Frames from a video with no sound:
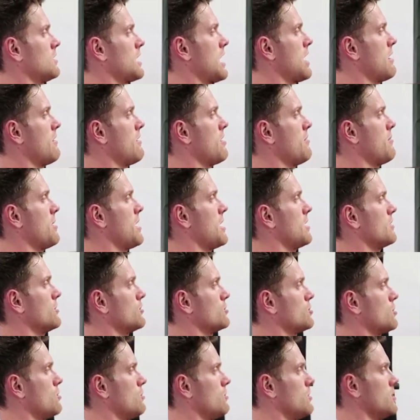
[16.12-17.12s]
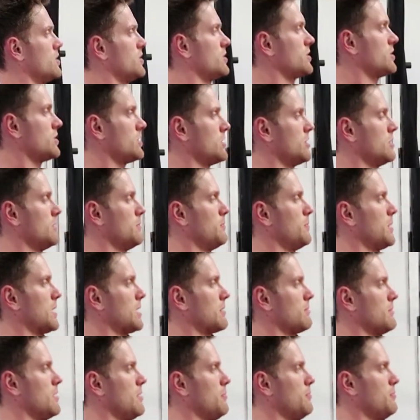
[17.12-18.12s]
carrying the bar on the shoulders,
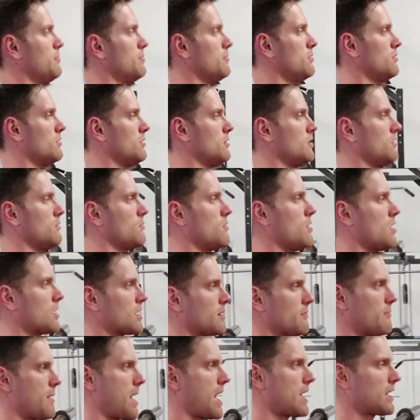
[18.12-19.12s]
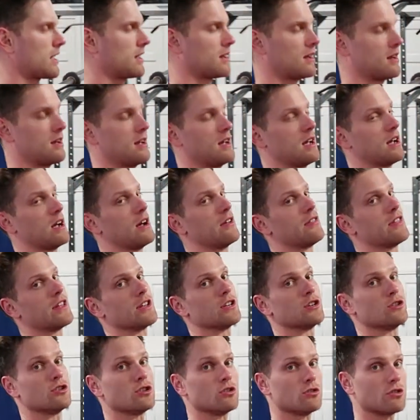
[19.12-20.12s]
pick them up, walk them back, and
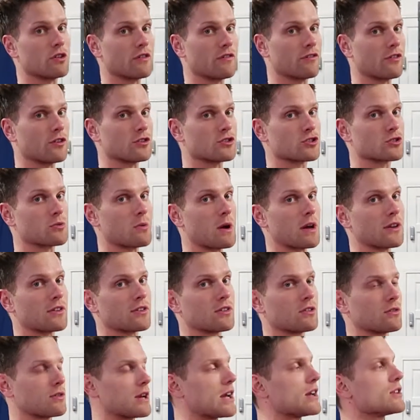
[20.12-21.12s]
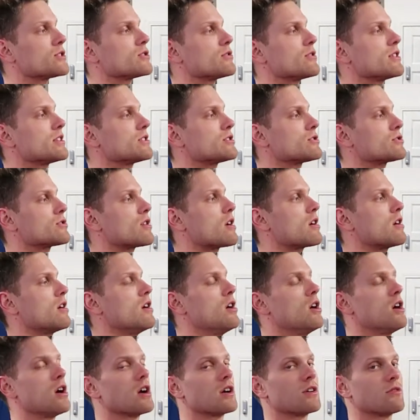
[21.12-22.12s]
then you do your front squat. Okay, so this is our
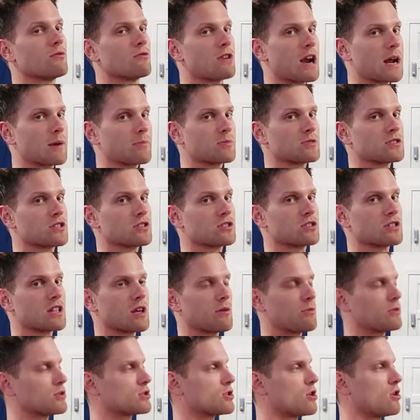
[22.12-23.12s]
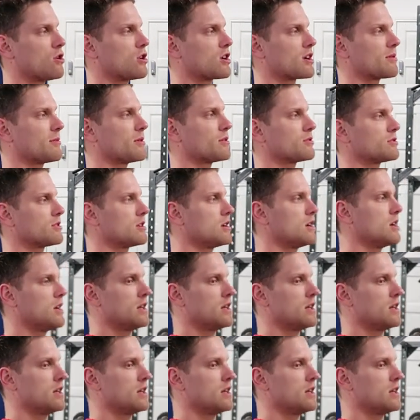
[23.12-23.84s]
rack position that we're talking about.